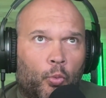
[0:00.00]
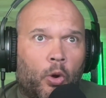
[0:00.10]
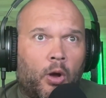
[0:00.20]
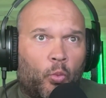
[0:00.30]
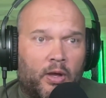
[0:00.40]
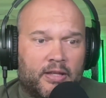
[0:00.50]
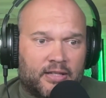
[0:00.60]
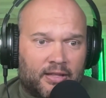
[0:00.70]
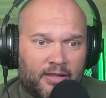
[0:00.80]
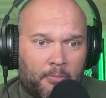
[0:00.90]
What was
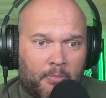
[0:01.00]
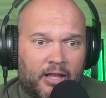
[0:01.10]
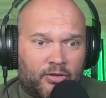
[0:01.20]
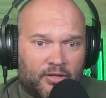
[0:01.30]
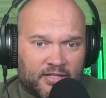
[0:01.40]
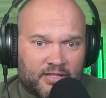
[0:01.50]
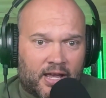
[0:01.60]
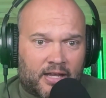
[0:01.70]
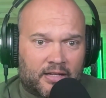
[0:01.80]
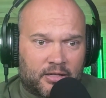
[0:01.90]
it that made you
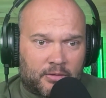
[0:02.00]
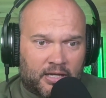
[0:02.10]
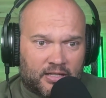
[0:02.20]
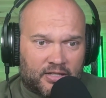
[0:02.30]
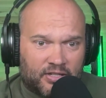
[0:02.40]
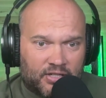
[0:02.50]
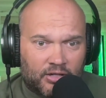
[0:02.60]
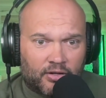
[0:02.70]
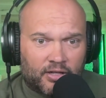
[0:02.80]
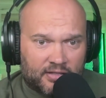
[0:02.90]
decide to take a
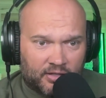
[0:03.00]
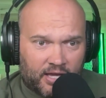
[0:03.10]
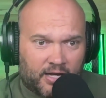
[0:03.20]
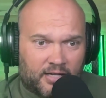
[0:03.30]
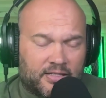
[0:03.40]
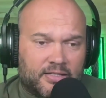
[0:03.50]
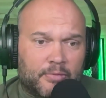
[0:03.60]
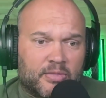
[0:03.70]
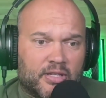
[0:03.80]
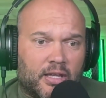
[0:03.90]
serious look at it? Because it
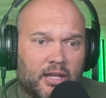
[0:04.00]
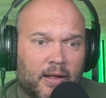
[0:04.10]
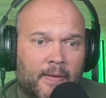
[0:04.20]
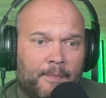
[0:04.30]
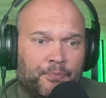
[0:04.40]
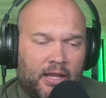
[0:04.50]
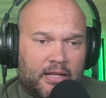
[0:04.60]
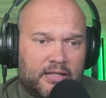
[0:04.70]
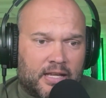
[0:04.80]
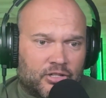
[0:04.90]
seems like
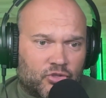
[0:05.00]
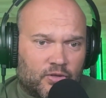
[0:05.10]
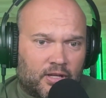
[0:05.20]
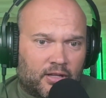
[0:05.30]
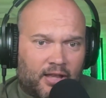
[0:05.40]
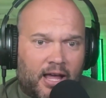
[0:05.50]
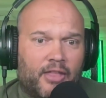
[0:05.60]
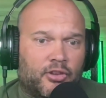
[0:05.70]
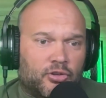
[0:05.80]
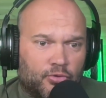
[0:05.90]
in dentistry, a lot
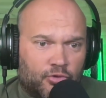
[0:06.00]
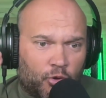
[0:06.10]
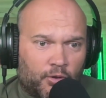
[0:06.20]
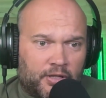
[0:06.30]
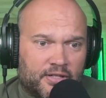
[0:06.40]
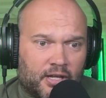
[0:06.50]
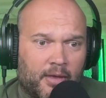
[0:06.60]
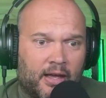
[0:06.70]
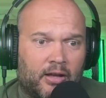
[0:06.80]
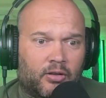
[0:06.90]
of the new toys come
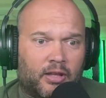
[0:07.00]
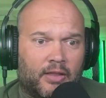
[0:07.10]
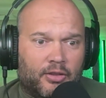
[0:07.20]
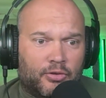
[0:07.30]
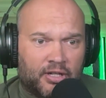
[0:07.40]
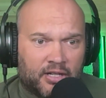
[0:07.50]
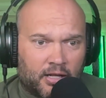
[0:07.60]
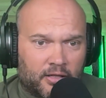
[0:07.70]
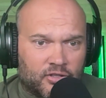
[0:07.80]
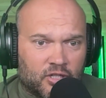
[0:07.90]
out and the new
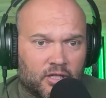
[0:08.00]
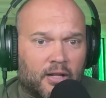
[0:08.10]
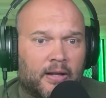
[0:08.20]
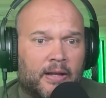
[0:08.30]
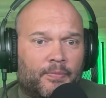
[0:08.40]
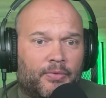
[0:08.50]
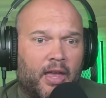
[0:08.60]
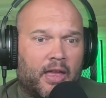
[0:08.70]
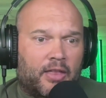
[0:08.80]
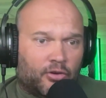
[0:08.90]
technology,
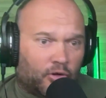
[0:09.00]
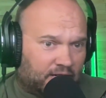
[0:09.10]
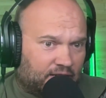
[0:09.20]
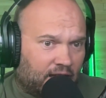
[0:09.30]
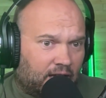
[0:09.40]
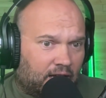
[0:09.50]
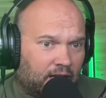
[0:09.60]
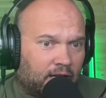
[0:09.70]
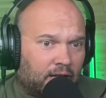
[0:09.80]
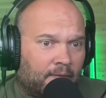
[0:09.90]
and they're
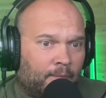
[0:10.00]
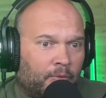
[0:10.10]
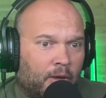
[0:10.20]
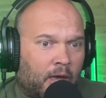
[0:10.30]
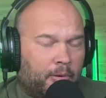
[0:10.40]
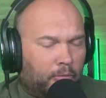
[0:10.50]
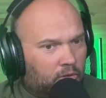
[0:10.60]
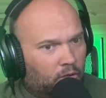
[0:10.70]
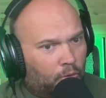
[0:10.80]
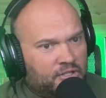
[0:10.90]
exciting, and people
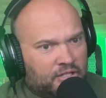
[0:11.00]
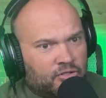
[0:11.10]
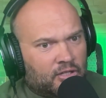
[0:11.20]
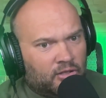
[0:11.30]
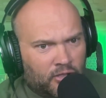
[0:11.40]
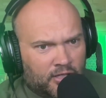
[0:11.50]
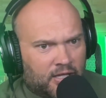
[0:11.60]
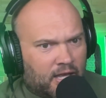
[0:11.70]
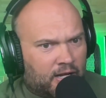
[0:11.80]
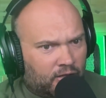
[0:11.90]
are always interested in looking
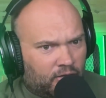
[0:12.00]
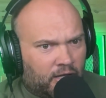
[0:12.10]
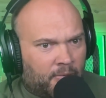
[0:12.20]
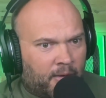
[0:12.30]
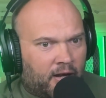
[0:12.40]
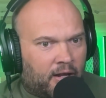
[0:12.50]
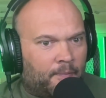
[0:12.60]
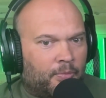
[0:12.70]
at it and learning about it.